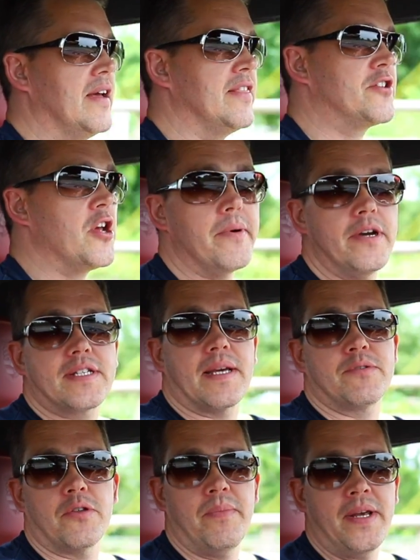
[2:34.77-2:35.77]
And the Turbo S
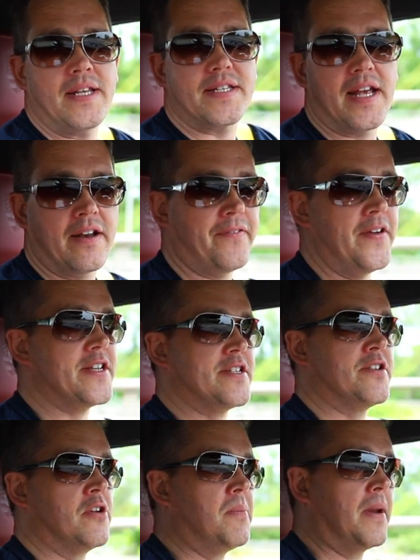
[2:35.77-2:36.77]
comes with many standard
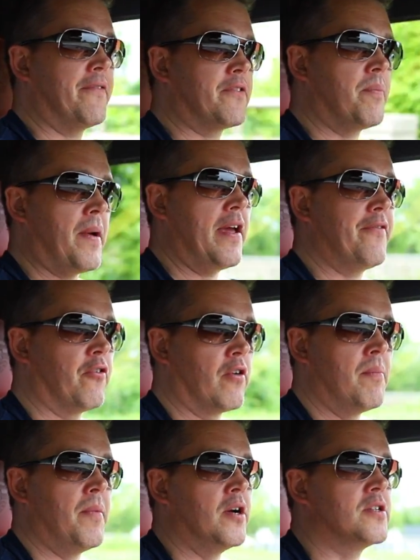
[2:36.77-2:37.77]
features you normally have to pay
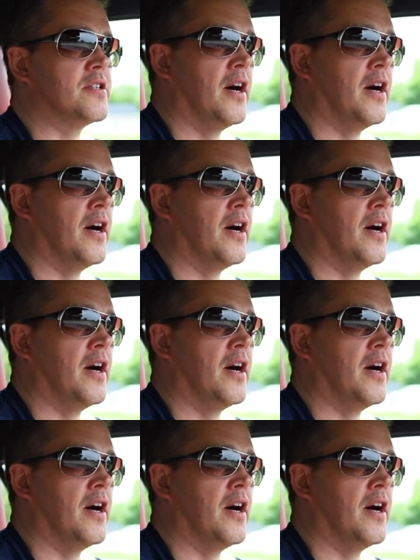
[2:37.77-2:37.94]
for on most